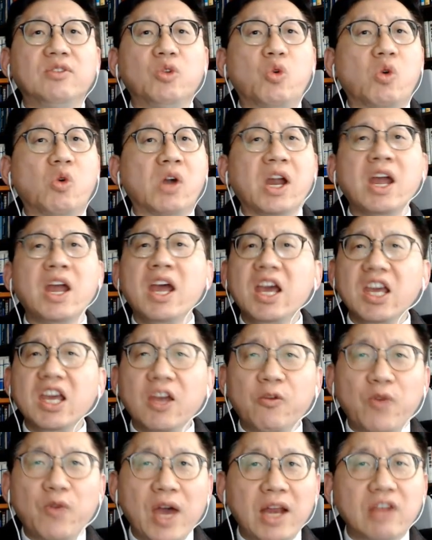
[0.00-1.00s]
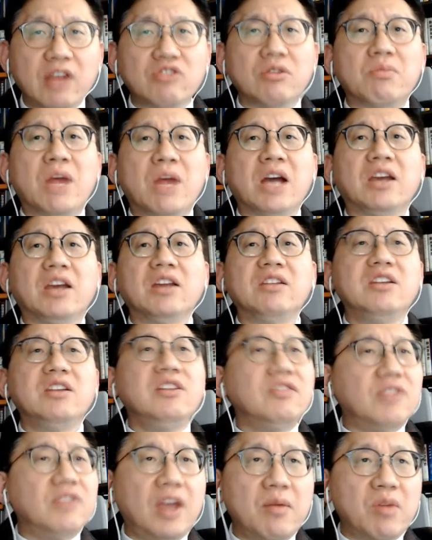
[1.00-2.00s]
or if financial market
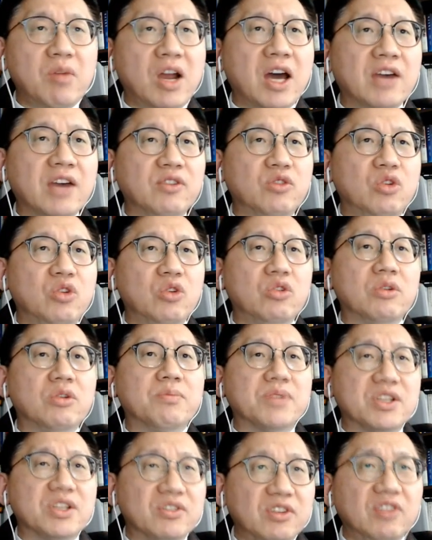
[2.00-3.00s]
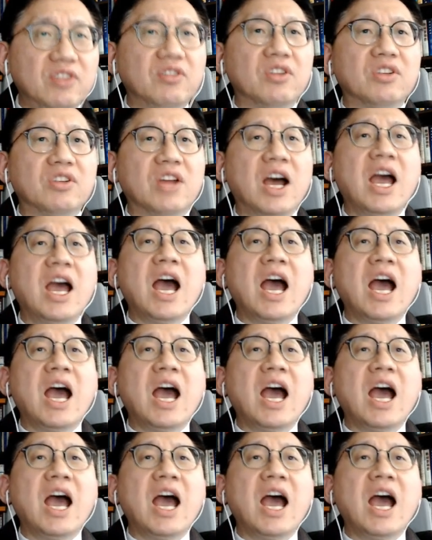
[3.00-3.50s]
destabilized due to persistent